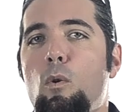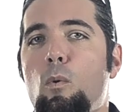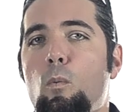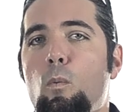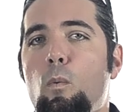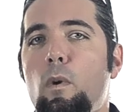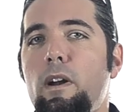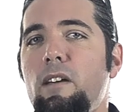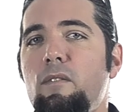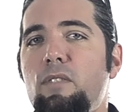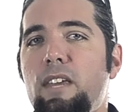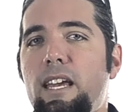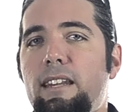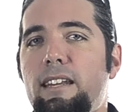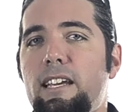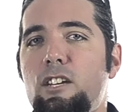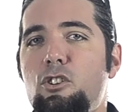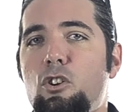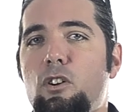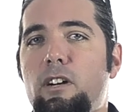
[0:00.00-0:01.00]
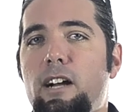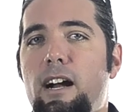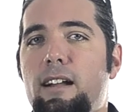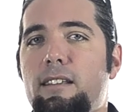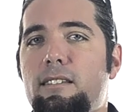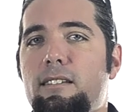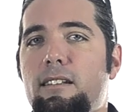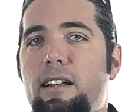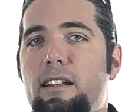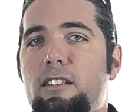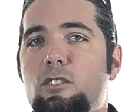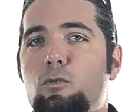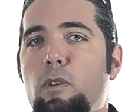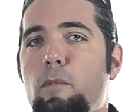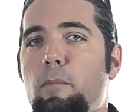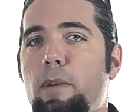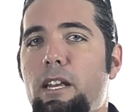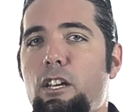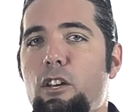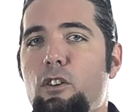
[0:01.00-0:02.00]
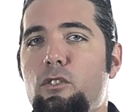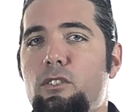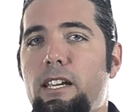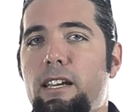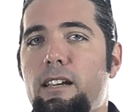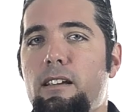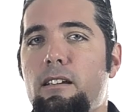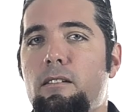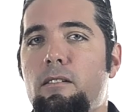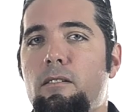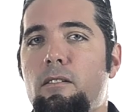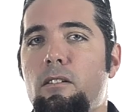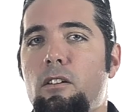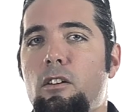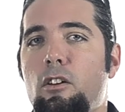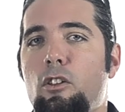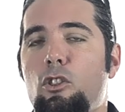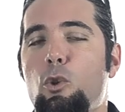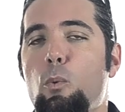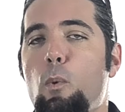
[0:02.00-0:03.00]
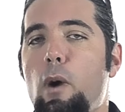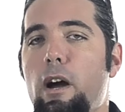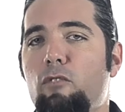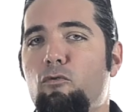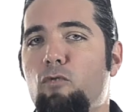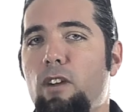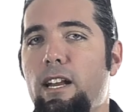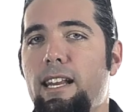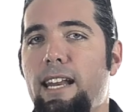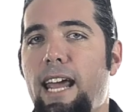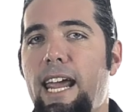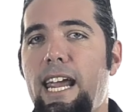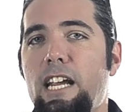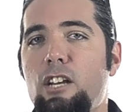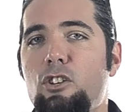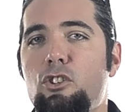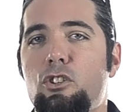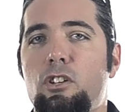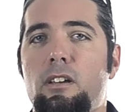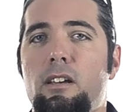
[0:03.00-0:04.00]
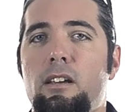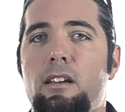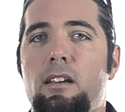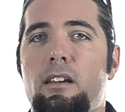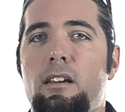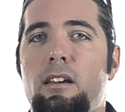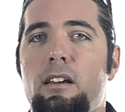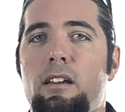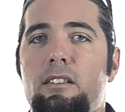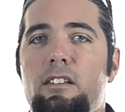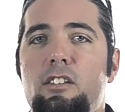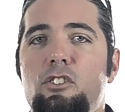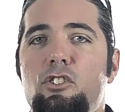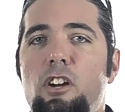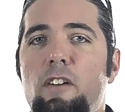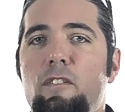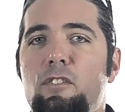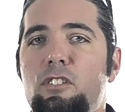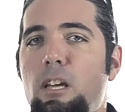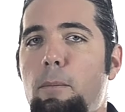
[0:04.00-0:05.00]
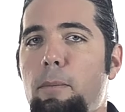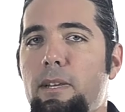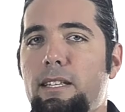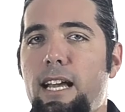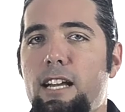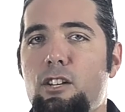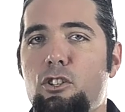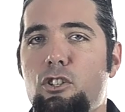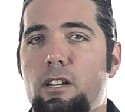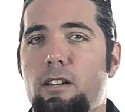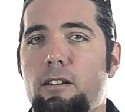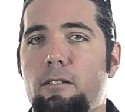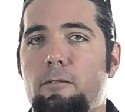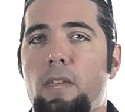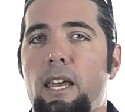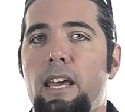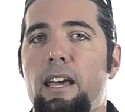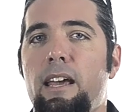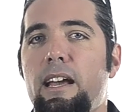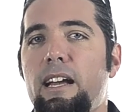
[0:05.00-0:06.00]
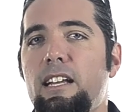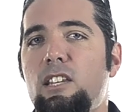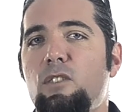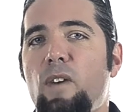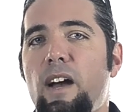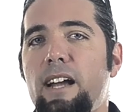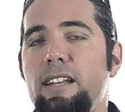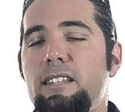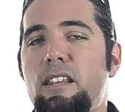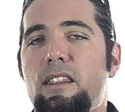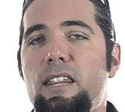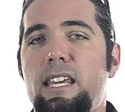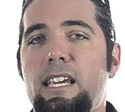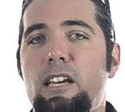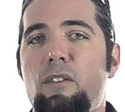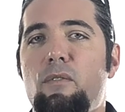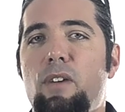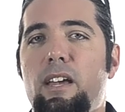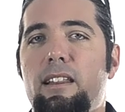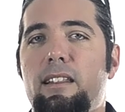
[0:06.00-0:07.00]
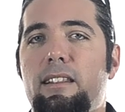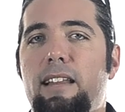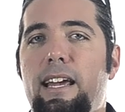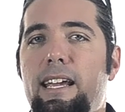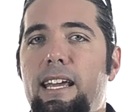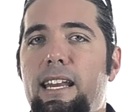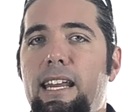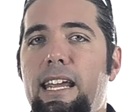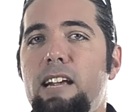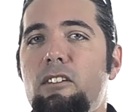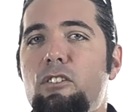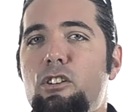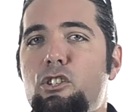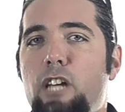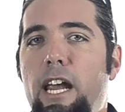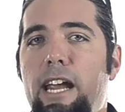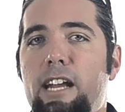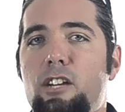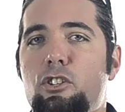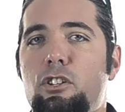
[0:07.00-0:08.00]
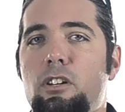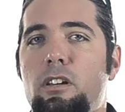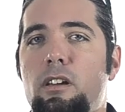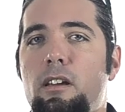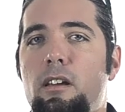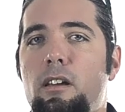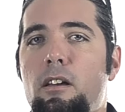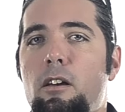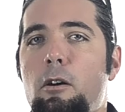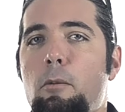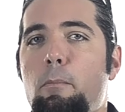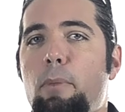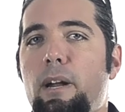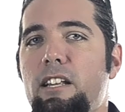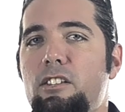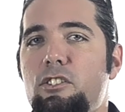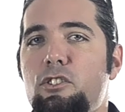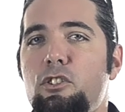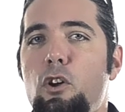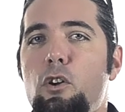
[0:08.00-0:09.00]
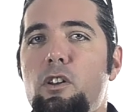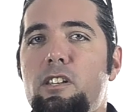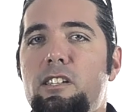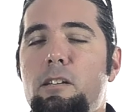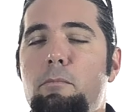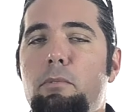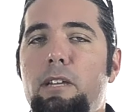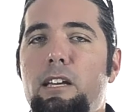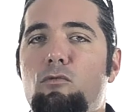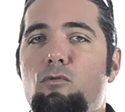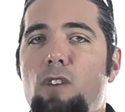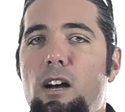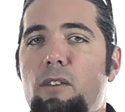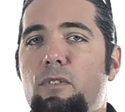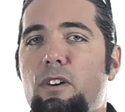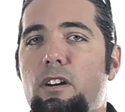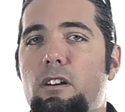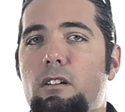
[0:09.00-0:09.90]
One of the initial consonants we've been using, the one written H, deserves some attention. It's fine to think of it like an English H, but it's noticeably rougher.